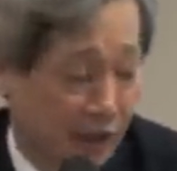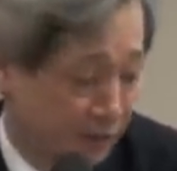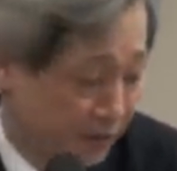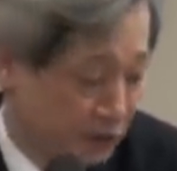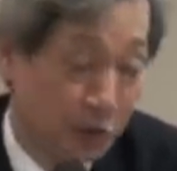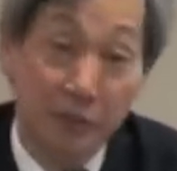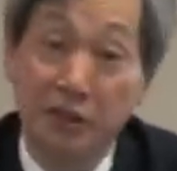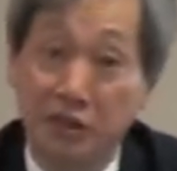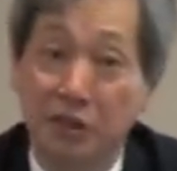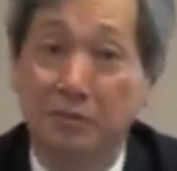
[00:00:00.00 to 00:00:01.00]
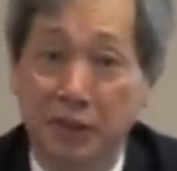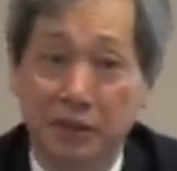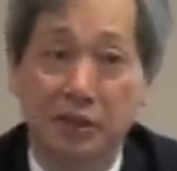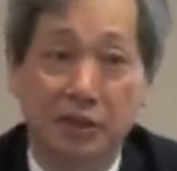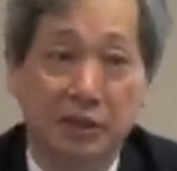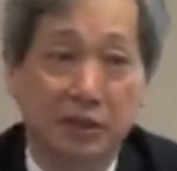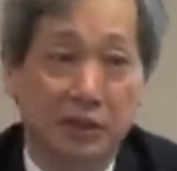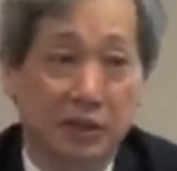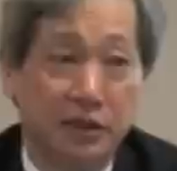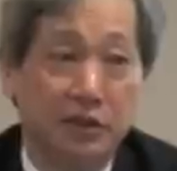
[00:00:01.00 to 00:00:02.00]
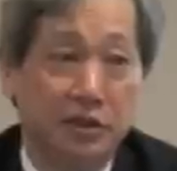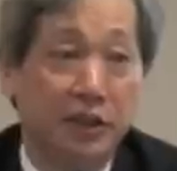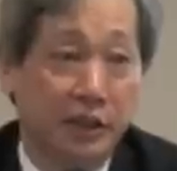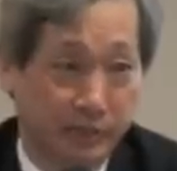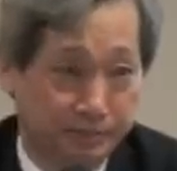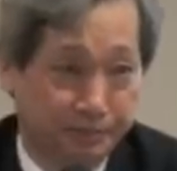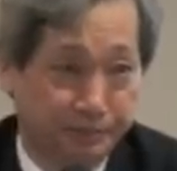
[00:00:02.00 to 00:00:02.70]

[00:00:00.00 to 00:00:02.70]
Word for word: have a tremendous impact in China.